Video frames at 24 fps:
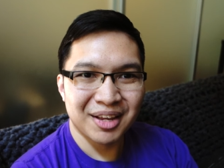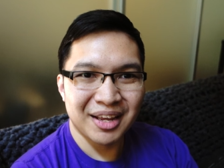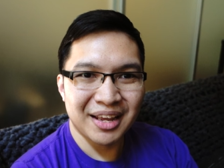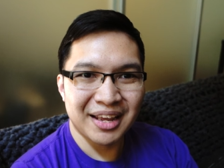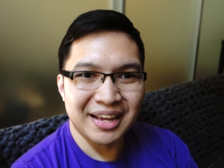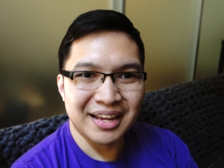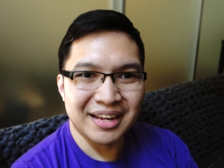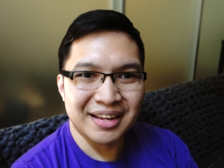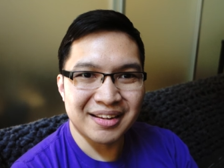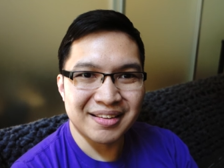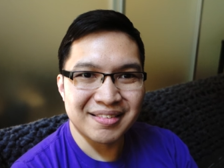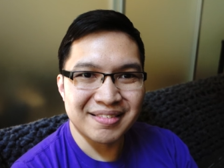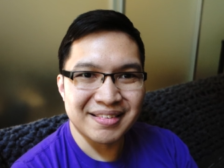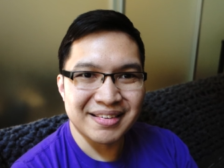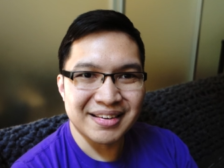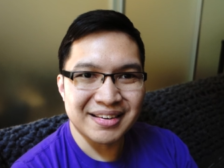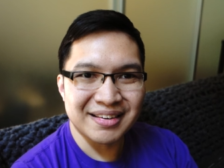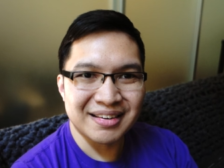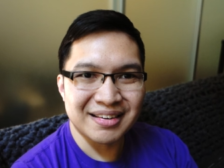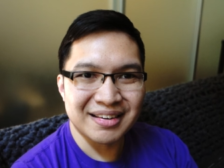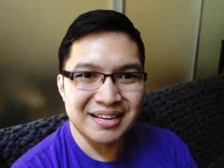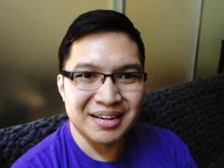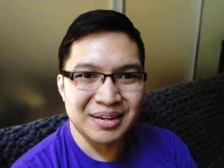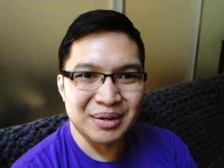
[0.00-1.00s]
and
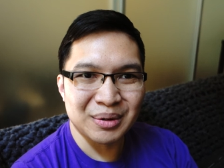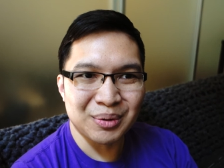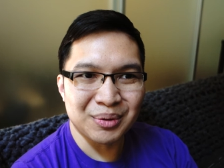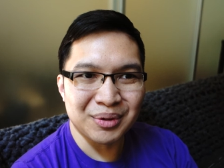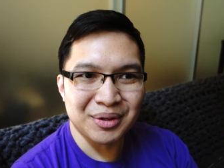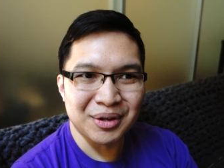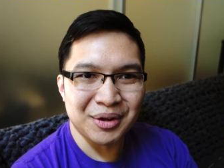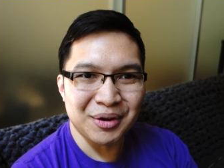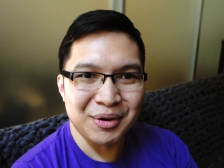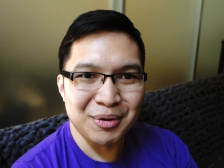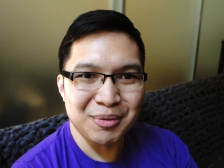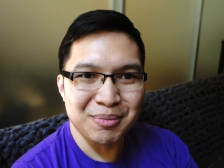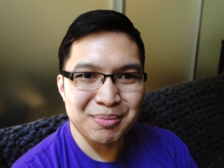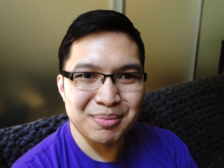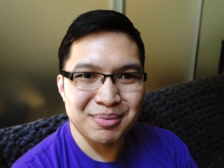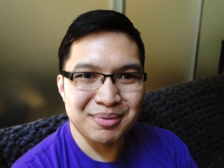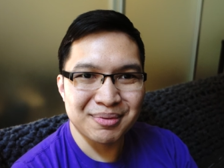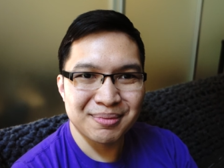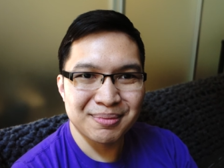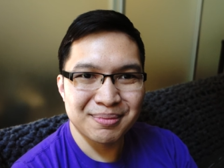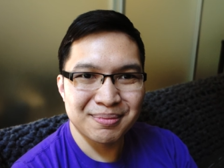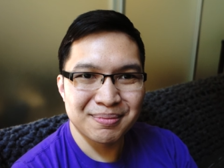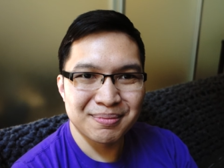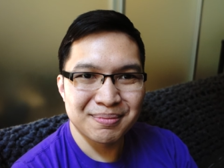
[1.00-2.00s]
uh, I can only hope
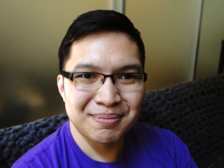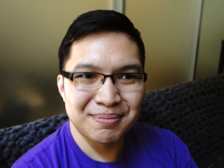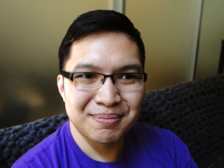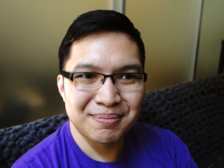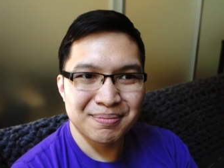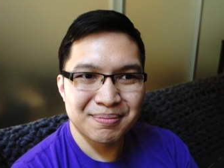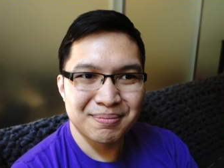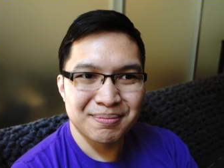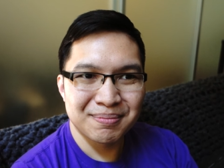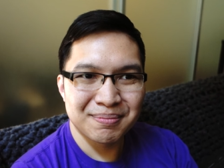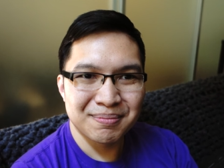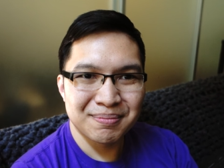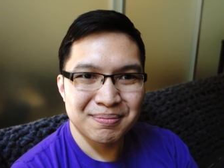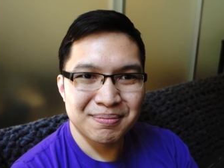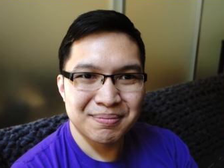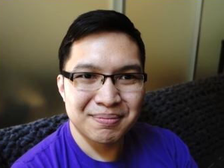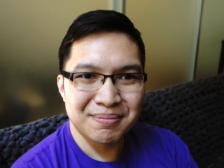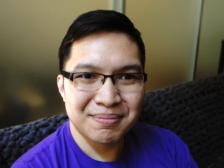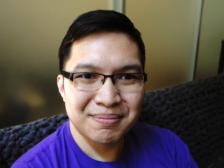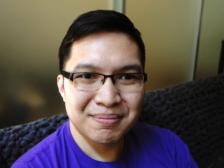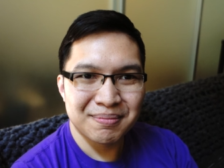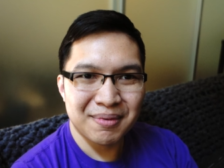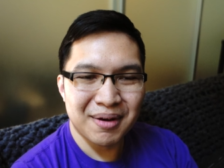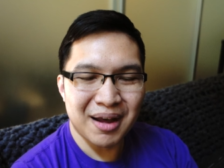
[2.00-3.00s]

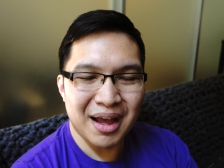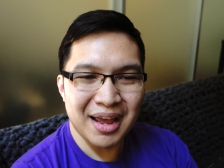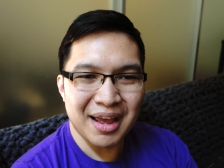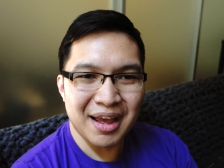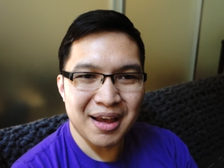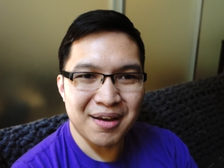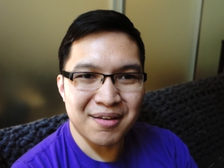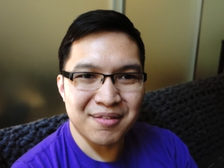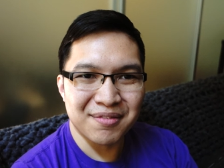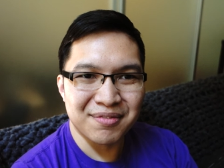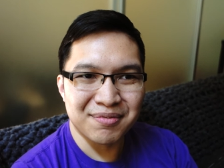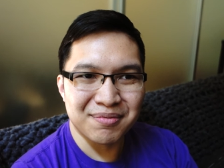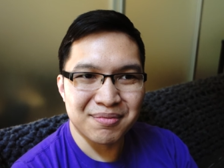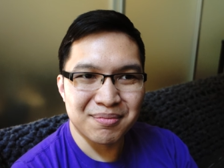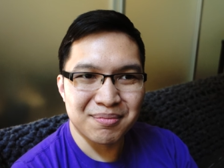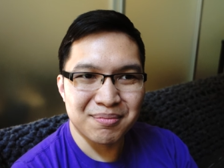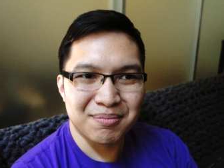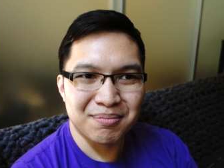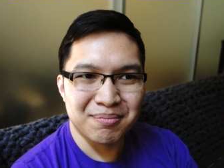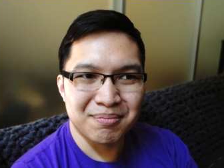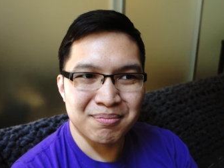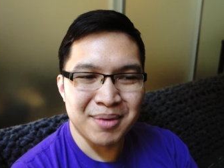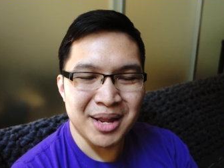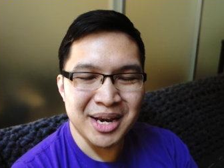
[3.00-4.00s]
I have
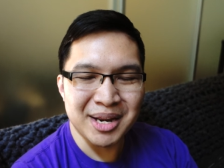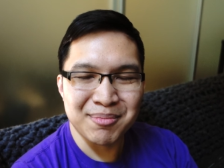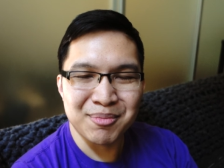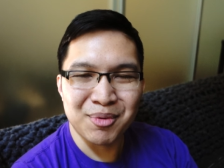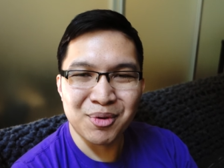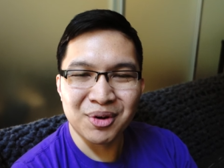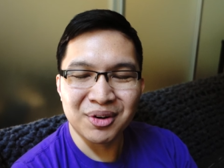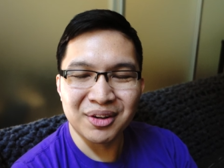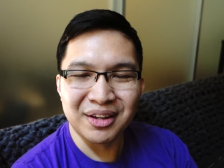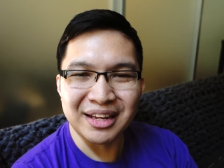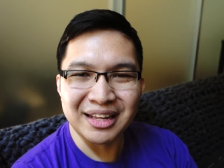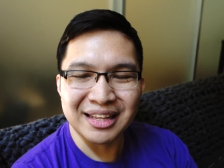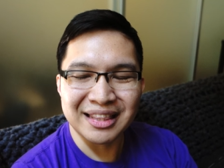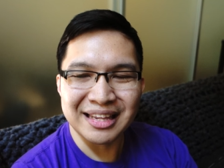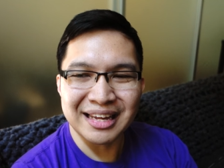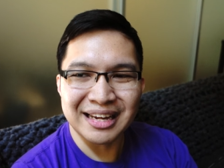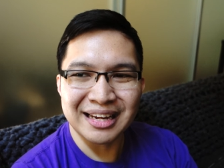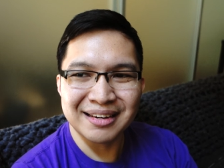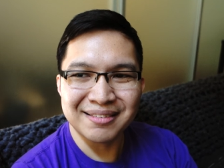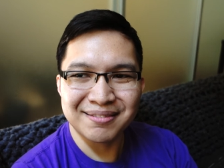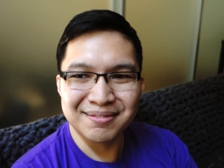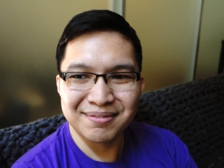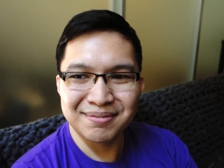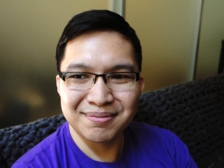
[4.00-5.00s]
many more like
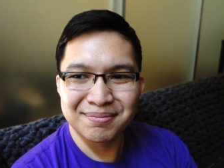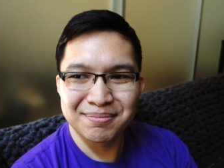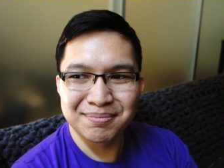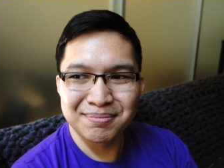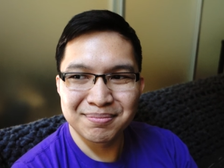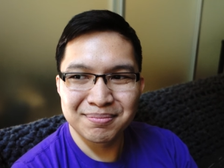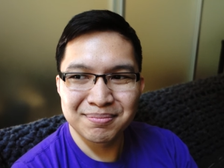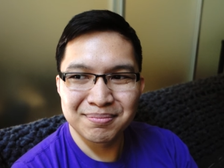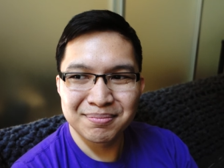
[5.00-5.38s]
that.